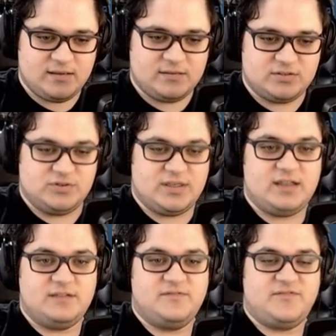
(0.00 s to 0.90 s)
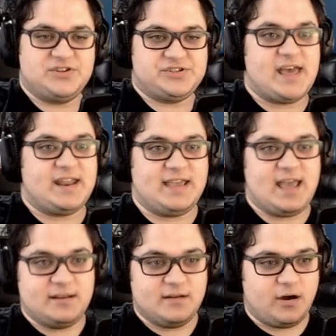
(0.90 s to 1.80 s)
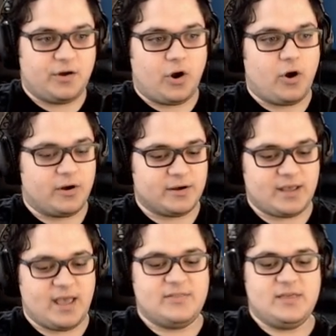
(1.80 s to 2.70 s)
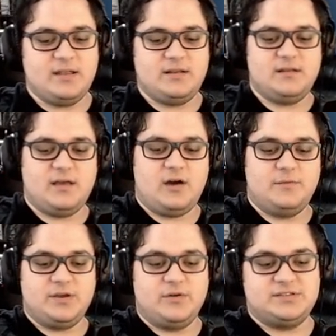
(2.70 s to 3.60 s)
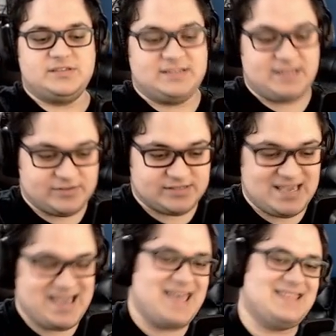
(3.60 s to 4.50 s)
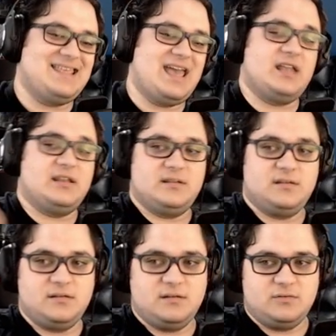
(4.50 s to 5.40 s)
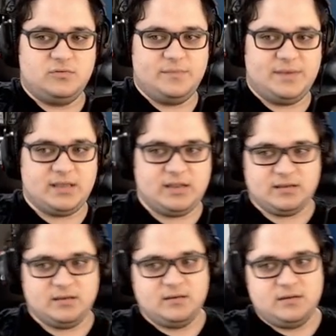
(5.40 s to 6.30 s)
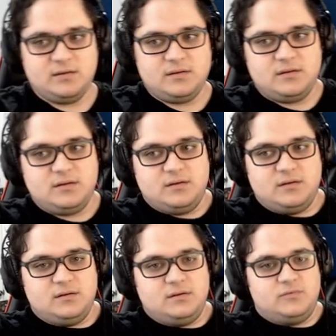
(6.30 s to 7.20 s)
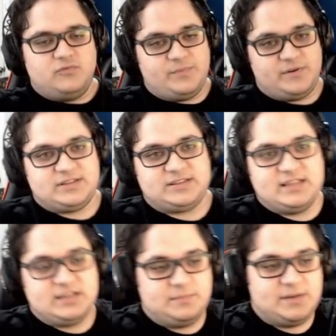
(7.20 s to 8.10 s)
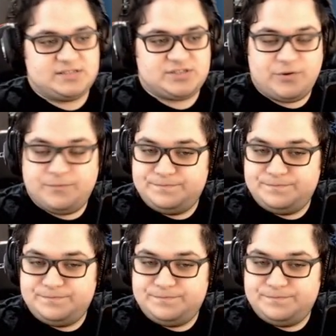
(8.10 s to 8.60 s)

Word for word: to then finish that again on hard, and then I'll be going to the D L C, and then we'll be getting Rebirth at the end of the month. So